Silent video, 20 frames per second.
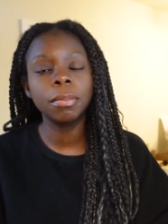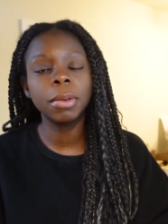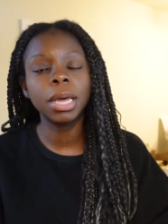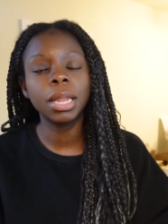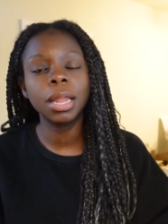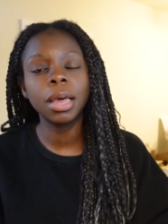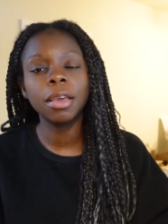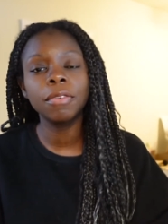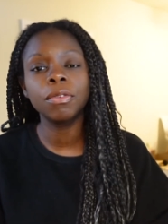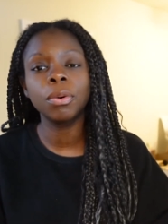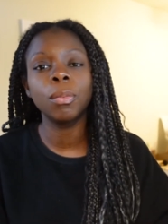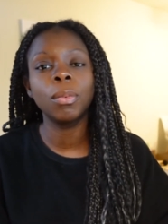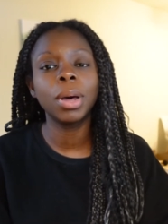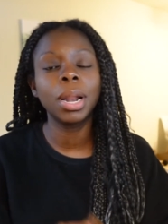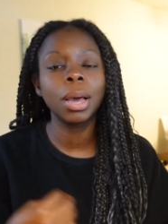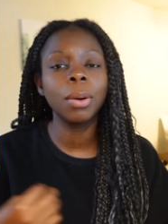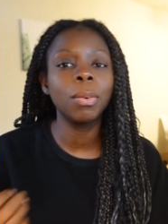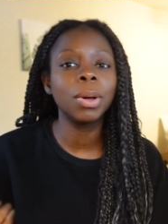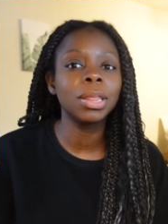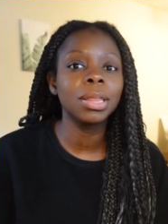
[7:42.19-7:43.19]
my life and what
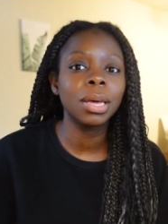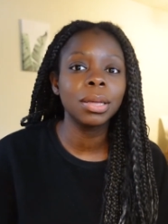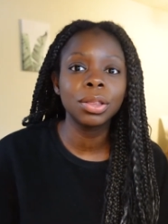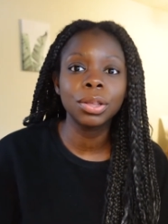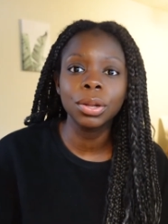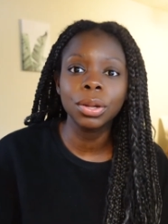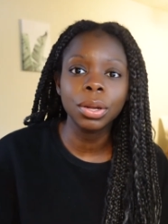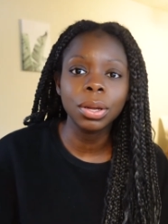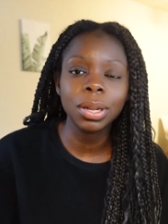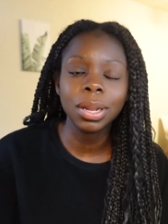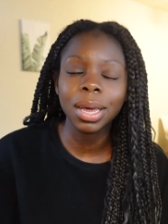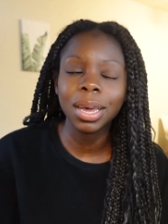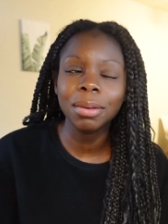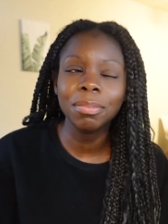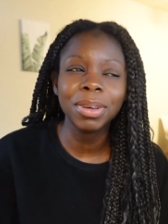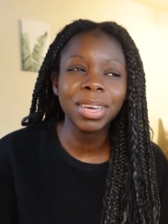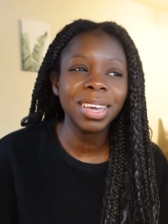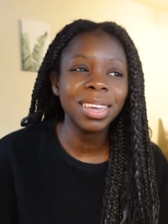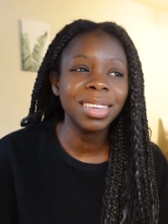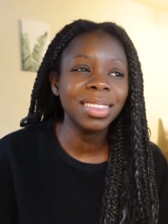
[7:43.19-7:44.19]
I want that to look
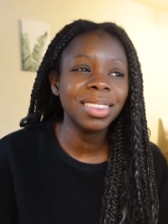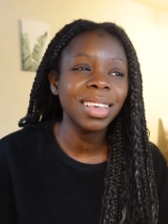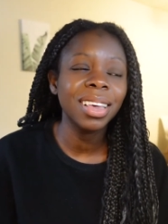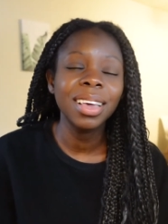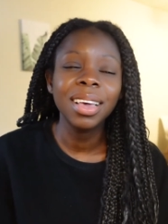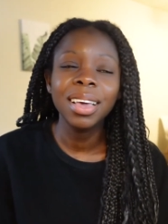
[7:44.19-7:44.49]
like because